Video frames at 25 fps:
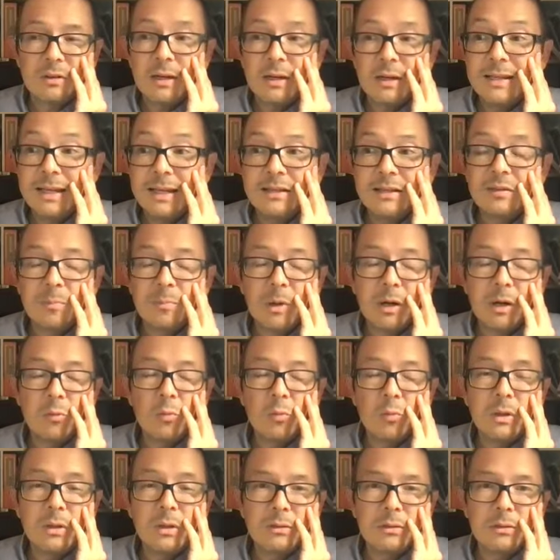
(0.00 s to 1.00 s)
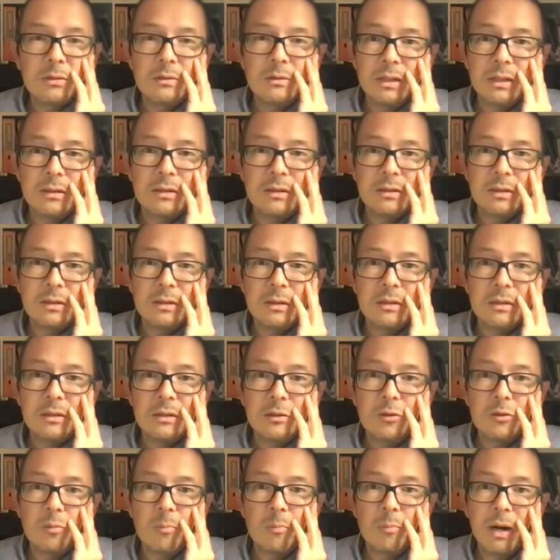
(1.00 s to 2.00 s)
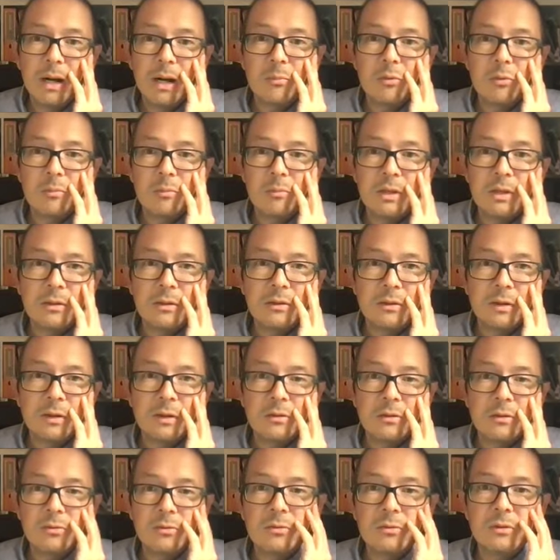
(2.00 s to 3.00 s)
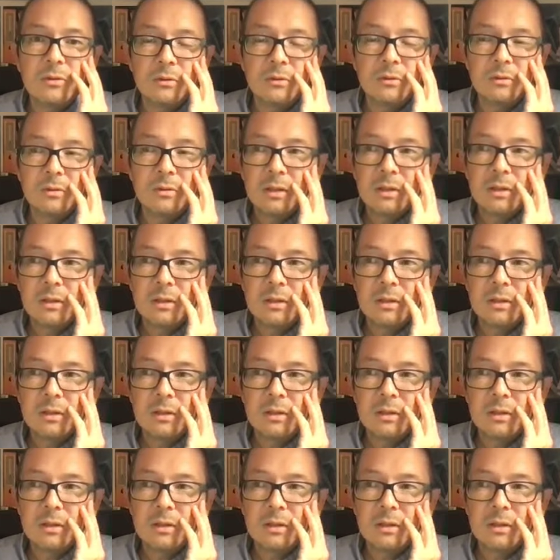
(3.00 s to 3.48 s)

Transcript: against my will in a little bubble because I couldn't